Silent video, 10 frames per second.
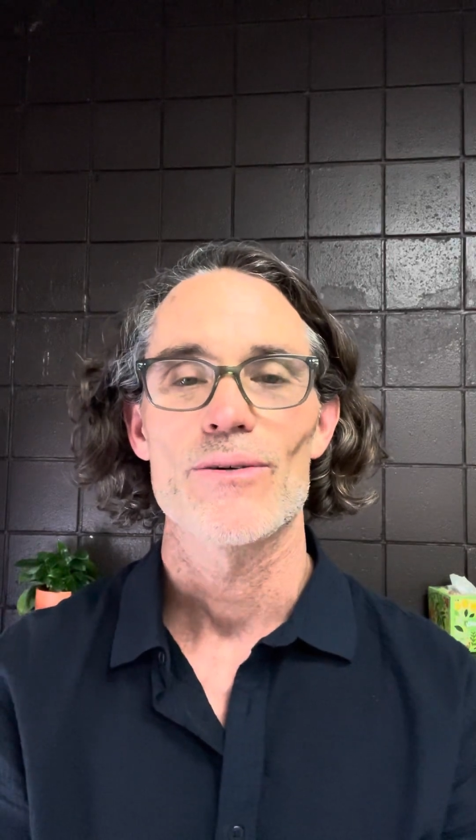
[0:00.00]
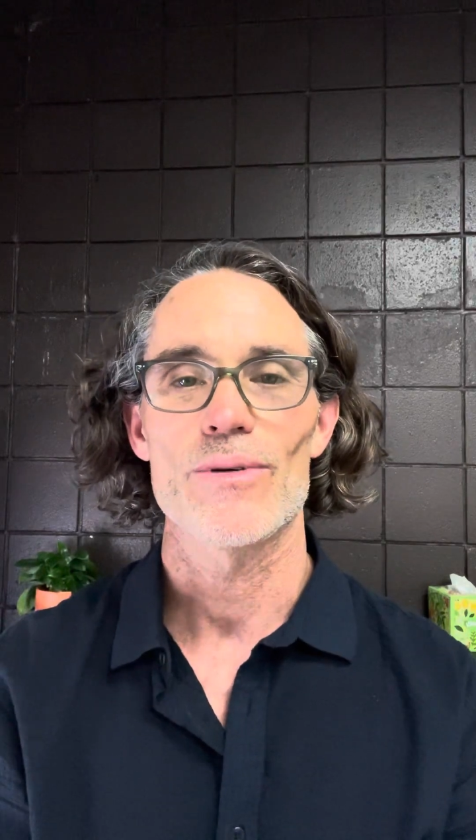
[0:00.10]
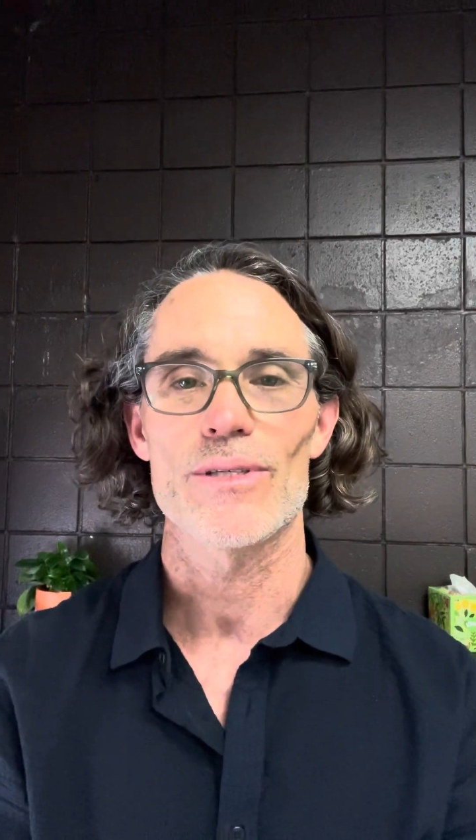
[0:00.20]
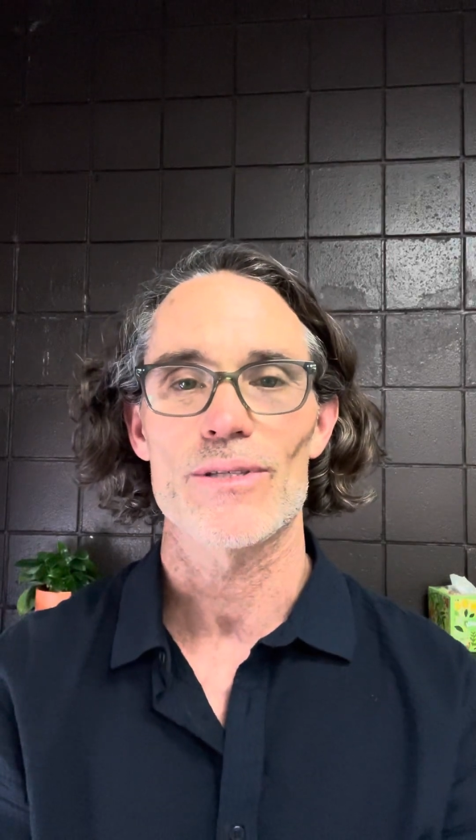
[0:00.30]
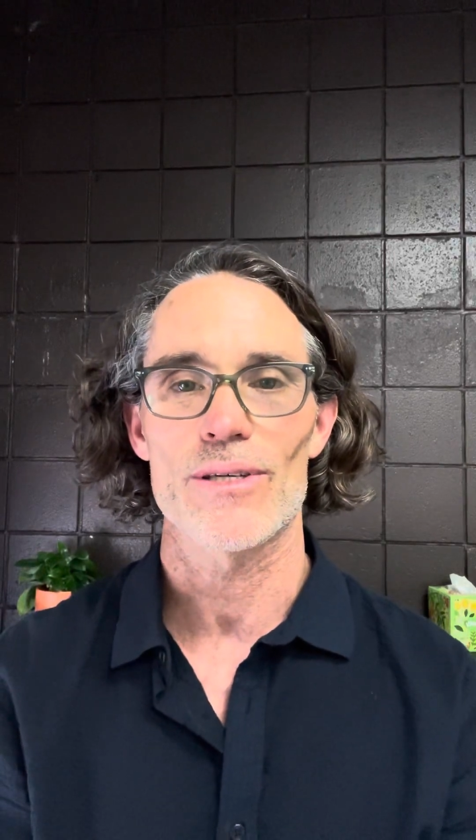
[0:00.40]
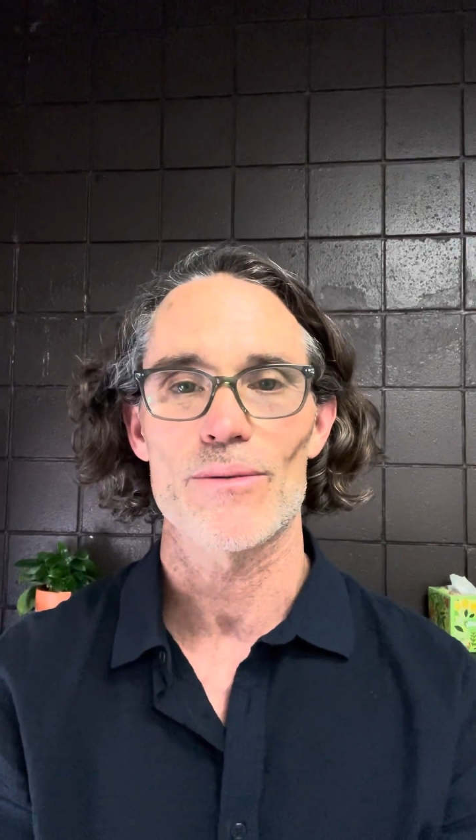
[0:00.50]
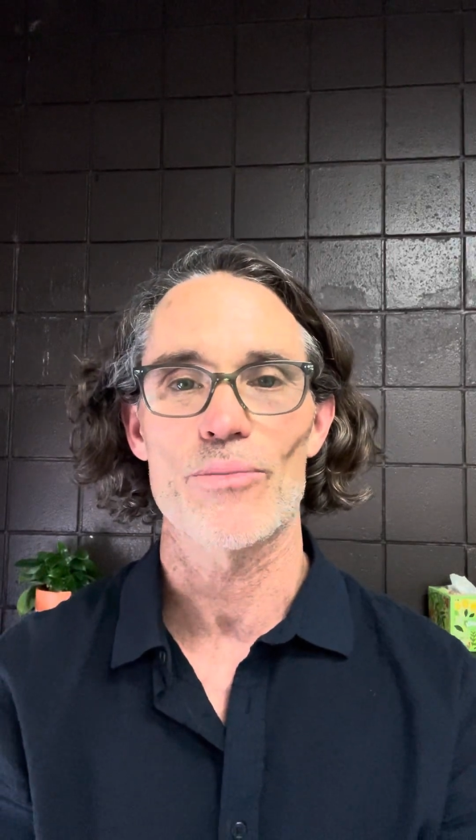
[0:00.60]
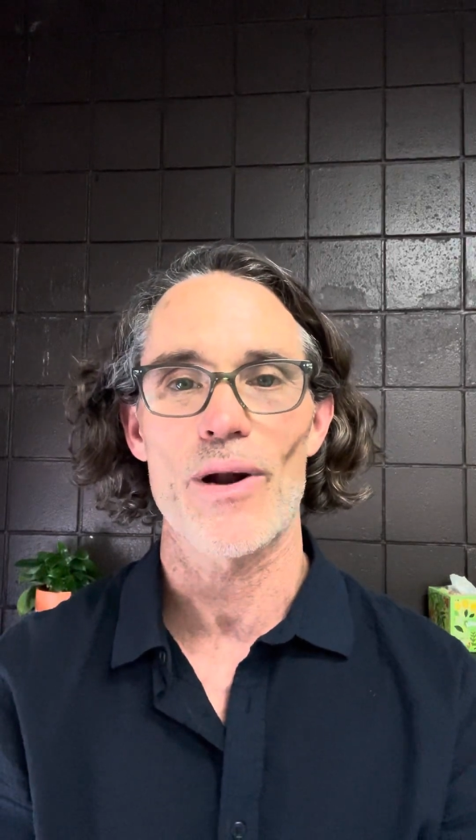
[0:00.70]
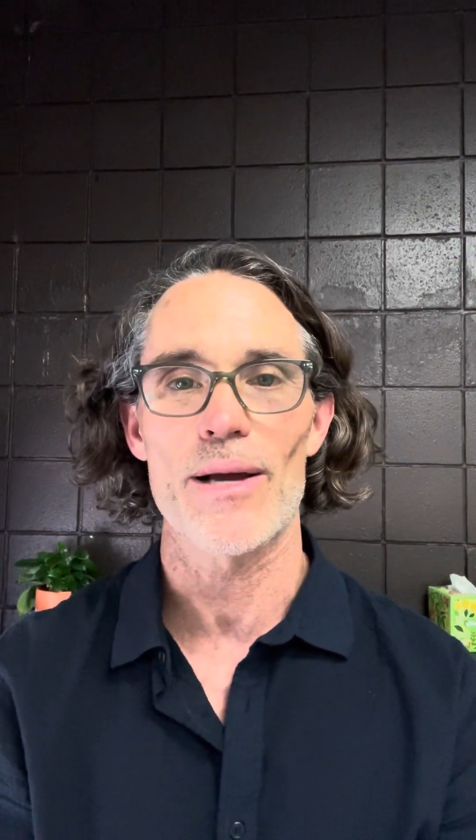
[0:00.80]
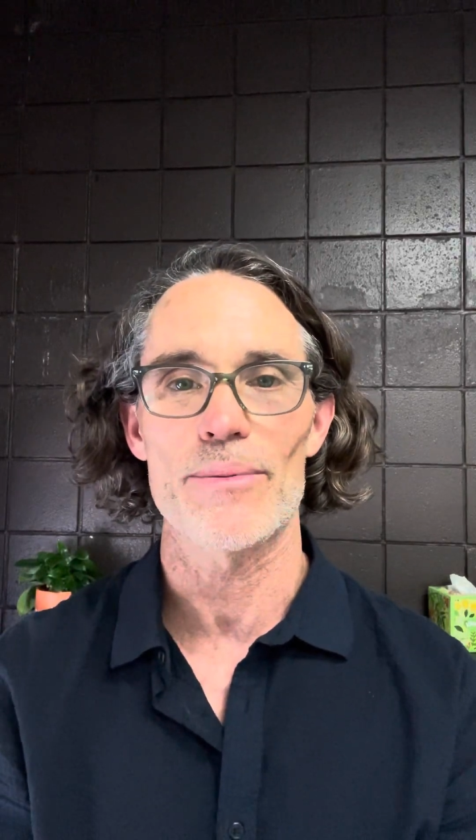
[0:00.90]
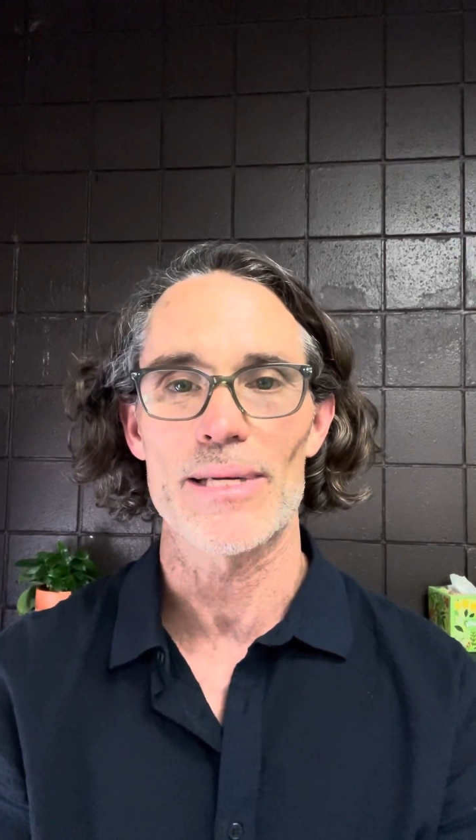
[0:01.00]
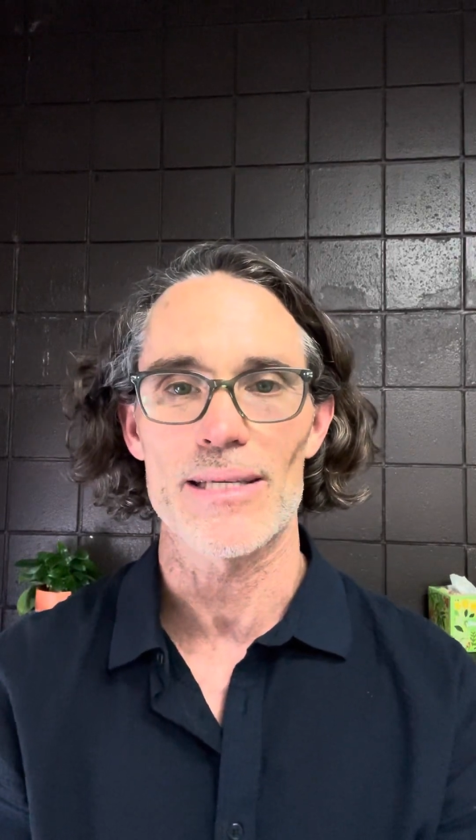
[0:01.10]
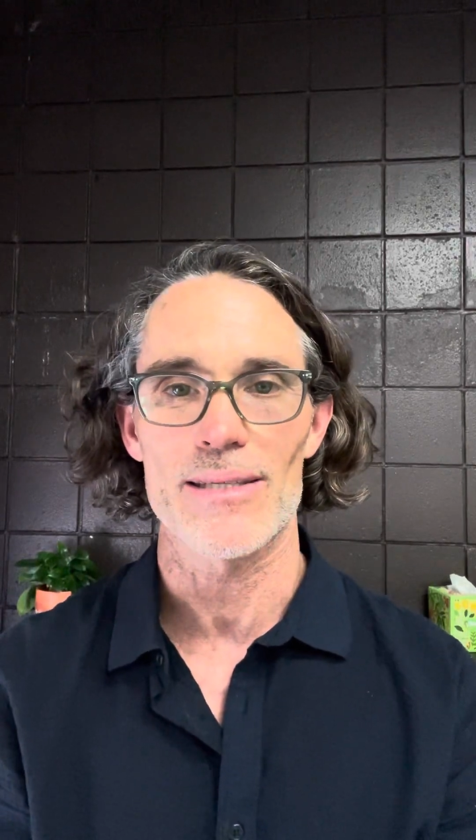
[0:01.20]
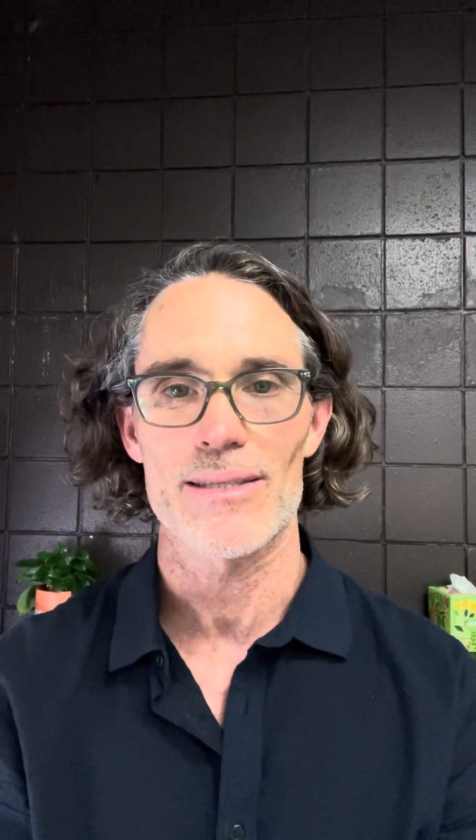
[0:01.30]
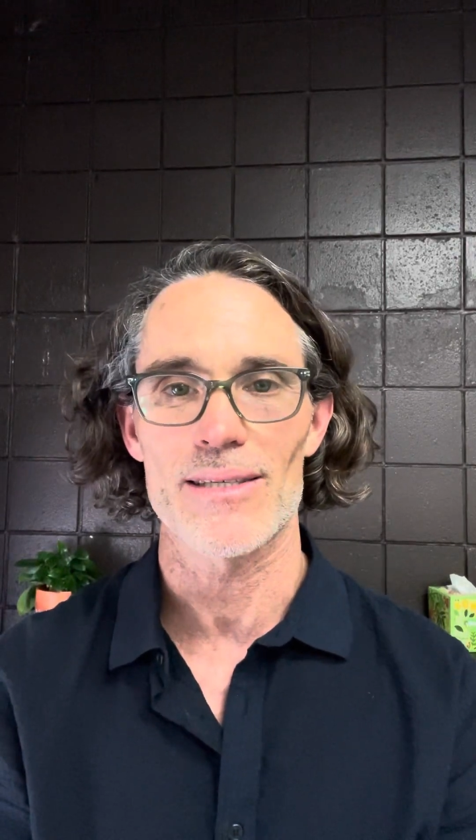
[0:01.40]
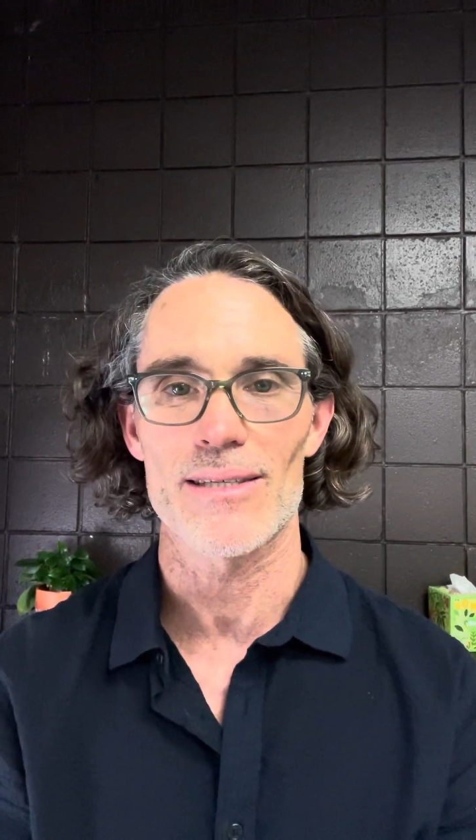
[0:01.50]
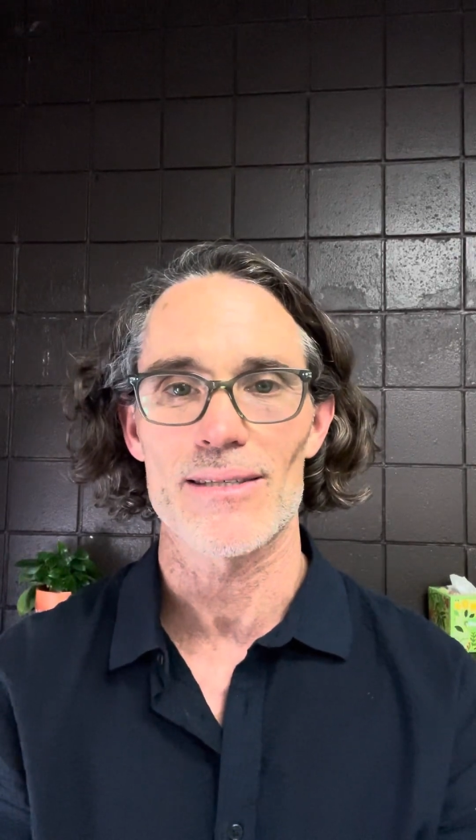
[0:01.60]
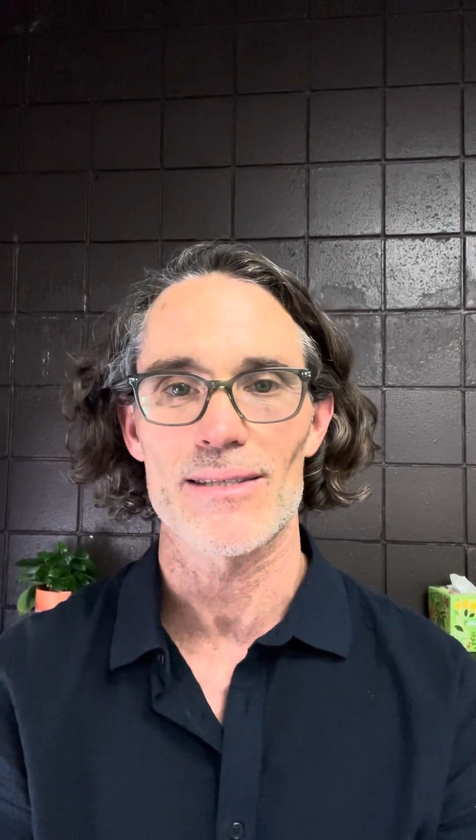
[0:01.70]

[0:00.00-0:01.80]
was uh, bribing the,